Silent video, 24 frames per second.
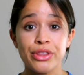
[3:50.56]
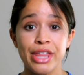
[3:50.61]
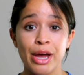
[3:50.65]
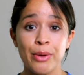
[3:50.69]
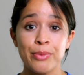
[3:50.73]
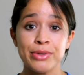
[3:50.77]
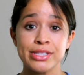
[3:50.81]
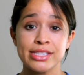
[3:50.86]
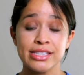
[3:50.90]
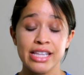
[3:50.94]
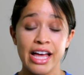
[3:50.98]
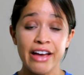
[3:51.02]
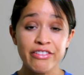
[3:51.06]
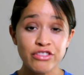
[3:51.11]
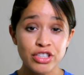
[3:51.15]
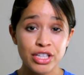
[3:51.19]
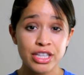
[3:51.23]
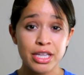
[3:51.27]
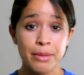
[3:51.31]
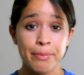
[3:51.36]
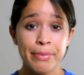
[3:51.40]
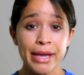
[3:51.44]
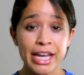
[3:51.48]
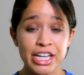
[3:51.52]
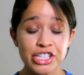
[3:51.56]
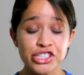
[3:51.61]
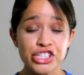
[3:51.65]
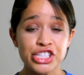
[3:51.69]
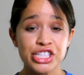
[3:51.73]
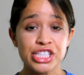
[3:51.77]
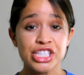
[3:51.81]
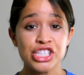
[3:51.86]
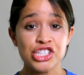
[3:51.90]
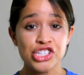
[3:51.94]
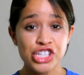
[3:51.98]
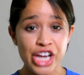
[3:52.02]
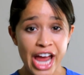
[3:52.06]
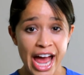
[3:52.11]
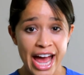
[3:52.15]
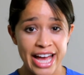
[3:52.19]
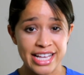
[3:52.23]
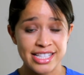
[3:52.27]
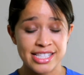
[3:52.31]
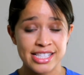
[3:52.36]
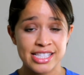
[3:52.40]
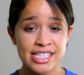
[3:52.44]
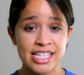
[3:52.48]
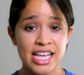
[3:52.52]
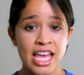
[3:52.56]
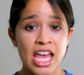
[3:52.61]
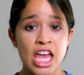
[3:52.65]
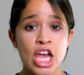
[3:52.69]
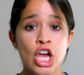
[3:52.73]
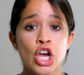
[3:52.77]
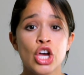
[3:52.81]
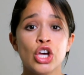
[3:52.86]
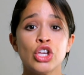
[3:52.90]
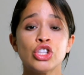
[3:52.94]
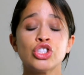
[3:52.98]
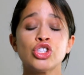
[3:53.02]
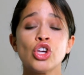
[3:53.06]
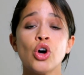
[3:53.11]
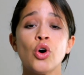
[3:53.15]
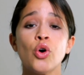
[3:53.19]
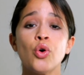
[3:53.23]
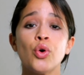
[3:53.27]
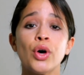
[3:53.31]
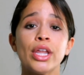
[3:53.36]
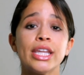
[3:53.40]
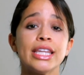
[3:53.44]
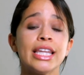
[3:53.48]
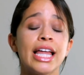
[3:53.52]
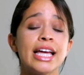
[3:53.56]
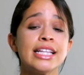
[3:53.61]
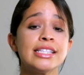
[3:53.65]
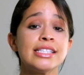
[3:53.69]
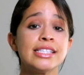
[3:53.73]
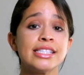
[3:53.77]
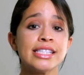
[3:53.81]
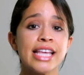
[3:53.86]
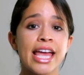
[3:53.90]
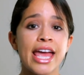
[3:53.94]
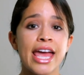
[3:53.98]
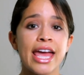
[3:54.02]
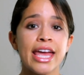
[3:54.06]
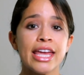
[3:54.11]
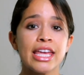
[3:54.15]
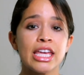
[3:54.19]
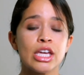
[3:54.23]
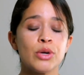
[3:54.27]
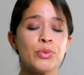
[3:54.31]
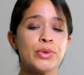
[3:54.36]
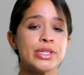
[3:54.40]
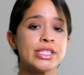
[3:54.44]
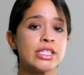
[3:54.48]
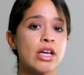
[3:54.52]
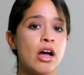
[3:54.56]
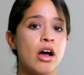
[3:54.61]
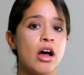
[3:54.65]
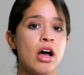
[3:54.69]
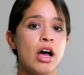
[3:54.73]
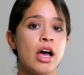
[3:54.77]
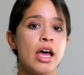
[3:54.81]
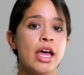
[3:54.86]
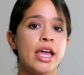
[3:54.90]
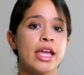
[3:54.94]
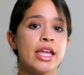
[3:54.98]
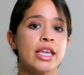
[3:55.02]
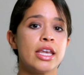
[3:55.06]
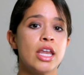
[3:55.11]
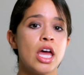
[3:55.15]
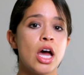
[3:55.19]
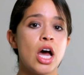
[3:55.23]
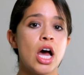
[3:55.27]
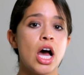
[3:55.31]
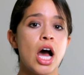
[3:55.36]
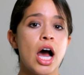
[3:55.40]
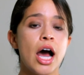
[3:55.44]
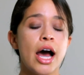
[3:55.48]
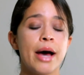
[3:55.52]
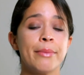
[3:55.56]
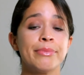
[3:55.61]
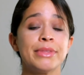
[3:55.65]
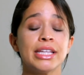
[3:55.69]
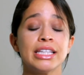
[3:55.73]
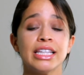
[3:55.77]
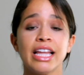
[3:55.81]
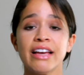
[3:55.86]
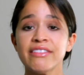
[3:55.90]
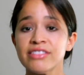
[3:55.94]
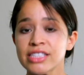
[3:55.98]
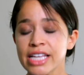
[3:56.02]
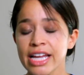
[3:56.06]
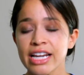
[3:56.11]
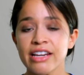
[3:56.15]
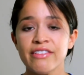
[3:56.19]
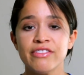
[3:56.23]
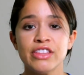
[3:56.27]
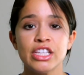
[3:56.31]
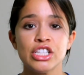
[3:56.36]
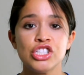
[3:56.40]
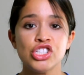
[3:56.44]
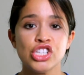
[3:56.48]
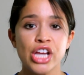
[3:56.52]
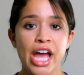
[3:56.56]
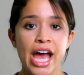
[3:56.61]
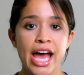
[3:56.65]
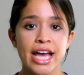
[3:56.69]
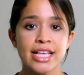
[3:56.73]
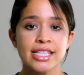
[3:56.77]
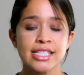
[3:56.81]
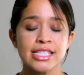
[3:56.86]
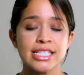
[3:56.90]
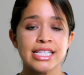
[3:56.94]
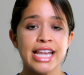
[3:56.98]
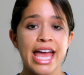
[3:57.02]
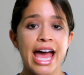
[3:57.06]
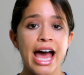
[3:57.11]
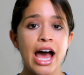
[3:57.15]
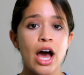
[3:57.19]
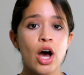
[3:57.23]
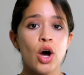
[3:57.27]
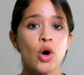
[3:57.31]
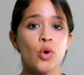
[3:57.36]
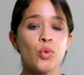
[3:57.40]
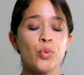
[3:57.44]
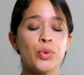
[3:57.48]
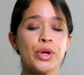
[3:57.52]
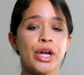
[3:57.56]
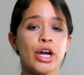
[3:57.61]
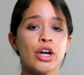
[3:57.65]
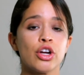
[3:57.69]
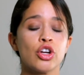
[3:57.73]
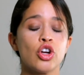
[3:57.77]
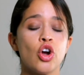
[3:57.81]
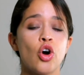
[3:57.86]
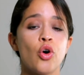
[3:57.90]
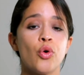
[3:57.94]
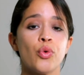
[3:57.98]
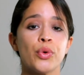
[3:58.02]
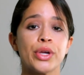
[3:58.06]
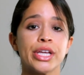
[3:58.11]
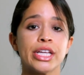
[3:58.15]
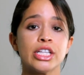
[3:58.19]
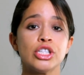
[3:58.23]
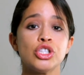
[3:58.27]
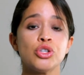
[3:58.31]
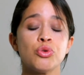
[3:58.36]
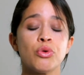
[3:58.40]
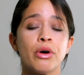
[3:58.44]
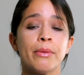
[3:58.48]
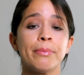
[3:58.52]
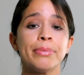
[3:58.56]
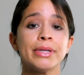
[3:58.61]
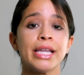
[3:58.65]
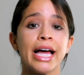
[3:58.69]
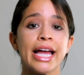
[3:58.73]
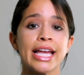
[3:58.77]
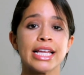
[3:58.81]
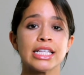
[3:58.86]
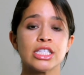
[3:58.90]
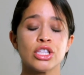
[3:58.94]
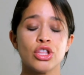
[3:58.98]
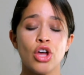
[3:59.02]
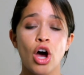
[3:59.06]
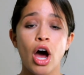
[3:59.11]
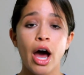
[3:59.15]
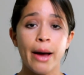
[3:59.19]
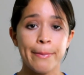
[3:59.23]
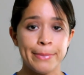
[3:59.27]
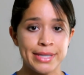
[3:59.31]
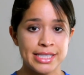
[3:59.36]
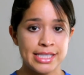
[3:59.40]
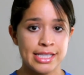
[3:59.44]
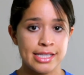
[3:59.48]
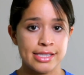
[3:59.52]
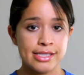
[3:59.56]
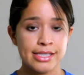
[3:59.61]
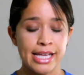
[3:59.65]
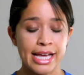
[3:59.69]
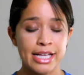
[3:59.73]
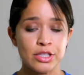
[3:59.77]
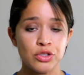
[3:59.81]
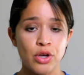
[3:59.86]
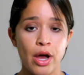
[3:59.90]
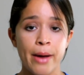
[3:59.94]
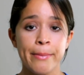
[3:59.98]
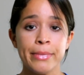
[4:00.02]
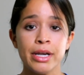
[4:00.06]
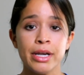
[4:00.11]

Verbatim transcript: that was left on the patient's chest. So let's say it was on um, the left side of the chest. Now we are going to apply it to the opposite side. So I'm